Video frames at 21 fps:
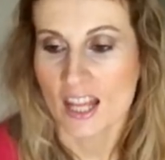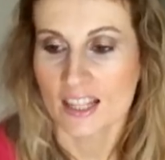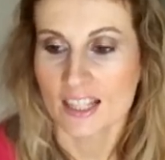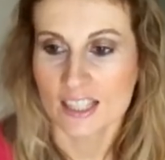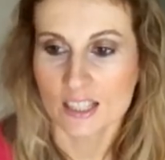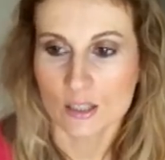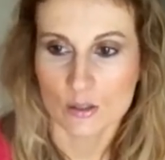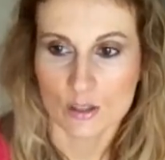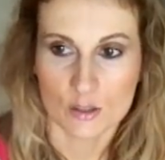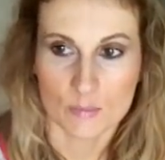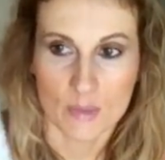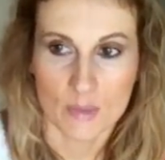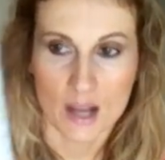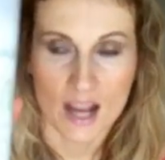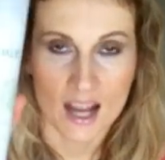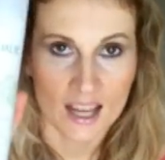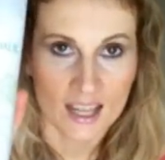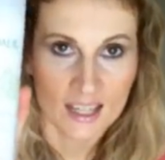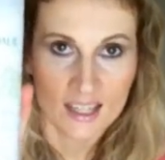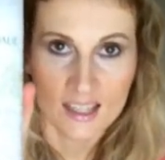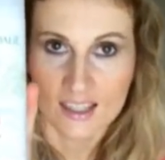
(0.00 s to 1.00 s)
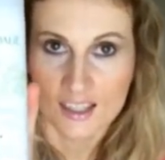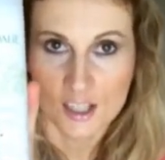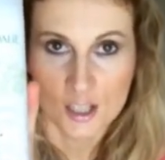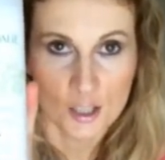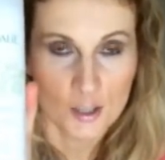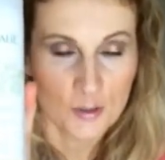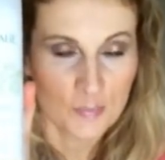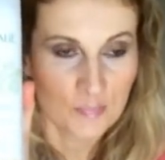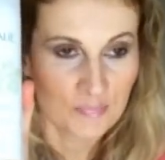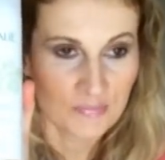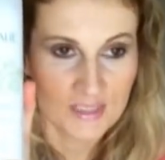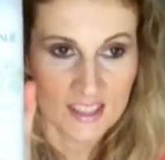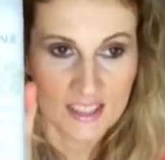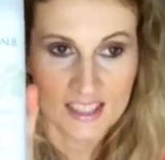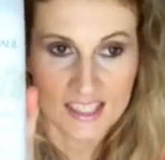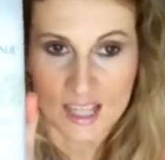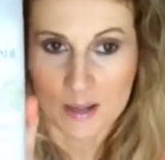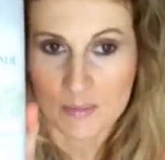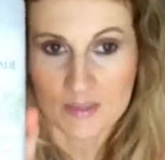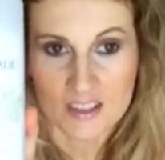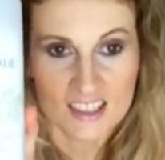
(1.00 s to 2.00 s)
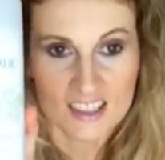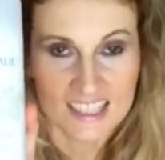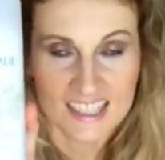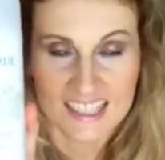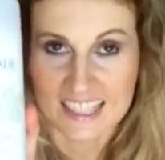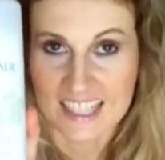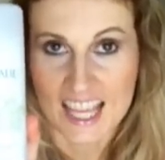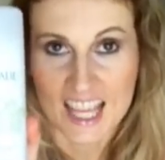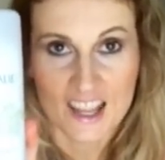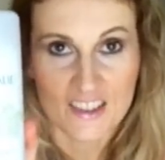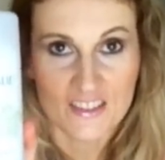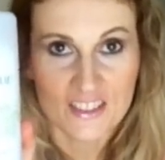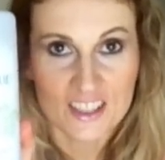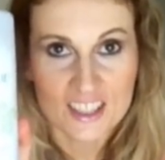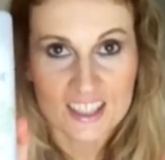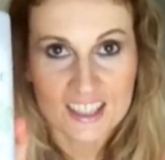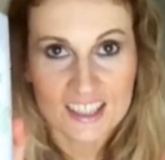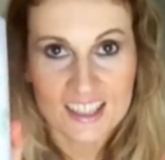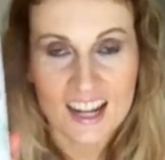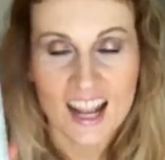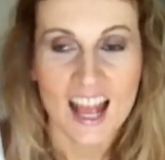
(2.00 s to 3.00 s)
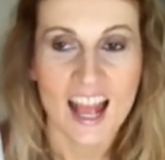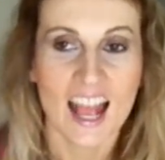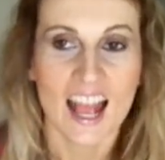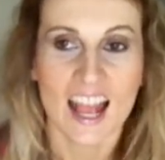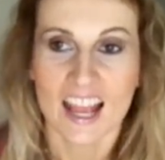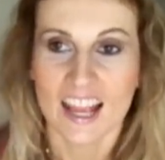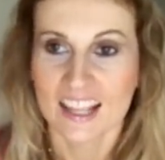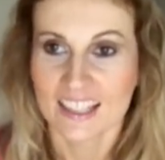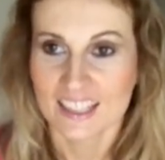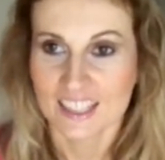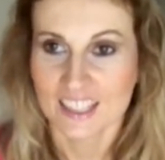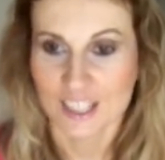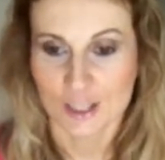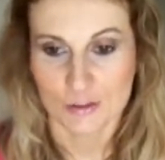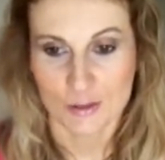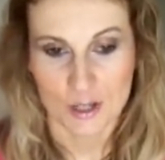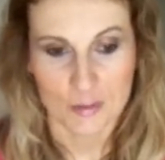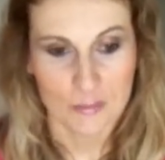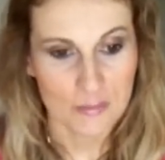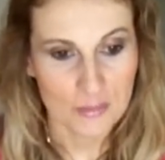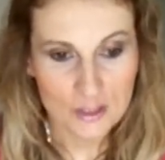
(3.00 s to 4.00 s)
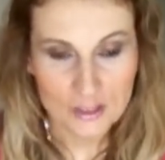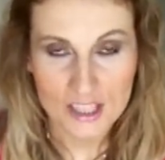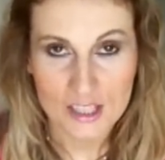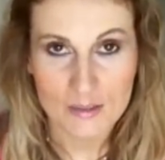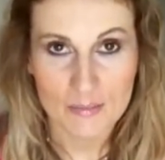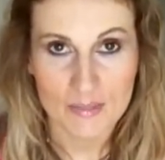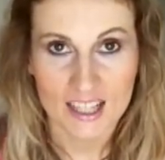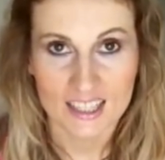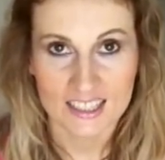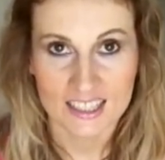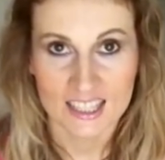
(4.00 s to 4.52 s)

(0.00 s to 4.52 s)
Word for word: This was my um, summer savior, and this is my beauty